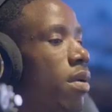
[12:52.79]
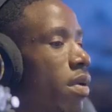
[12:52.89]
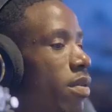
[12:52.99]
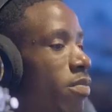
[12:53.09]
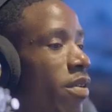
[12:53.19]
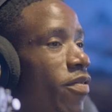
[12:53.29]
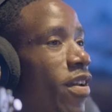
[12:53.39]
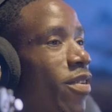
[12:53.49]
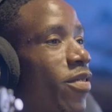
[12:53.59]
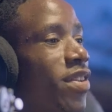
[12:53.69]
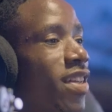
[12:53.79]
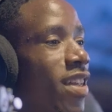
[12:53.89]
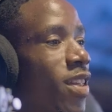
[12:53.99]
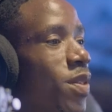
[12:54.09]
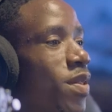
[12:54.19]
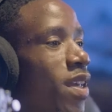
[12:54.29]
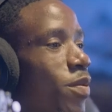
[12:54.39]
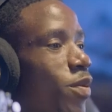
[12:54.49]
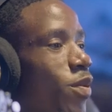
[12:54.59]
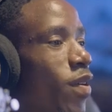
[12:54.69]
My friend of recent has just been
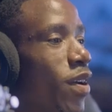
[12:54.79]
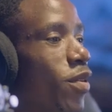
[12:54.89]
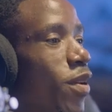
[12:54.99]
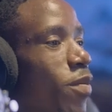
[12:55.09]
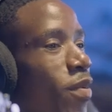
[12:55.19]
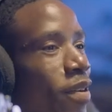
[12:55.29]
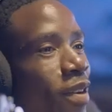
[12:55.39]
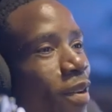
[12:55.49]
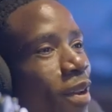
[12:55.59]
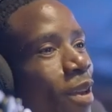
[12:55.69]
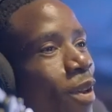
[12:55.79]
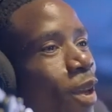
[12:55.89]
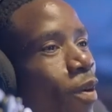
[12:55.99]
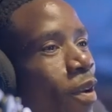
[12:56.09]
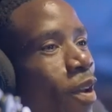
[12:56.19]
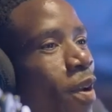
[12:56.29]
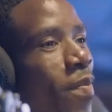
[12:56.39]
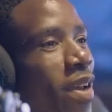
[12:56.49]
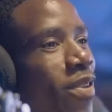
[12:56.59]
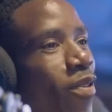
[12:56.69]
telling me, Uduak, you're
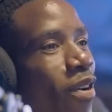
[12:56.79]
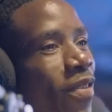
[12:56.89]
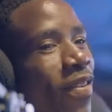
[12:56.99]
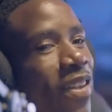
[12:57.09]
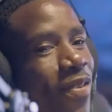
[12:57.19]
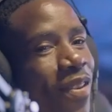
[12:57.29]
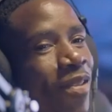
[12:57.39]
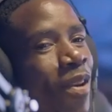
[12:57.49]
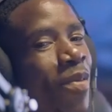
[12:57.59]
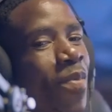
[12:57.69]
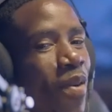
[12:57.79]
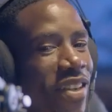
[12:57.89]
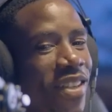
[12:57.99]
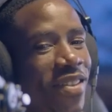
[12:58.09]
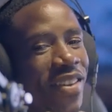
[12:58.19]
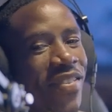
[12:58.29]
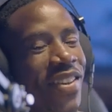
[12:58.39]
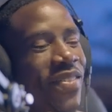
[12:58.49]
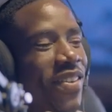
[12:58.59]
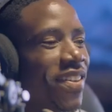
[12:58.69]
meant for events, you're born into
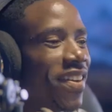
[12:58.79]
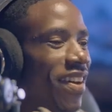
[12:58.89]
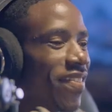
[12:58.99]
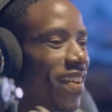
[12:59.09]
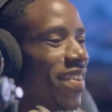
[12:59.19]
events photography.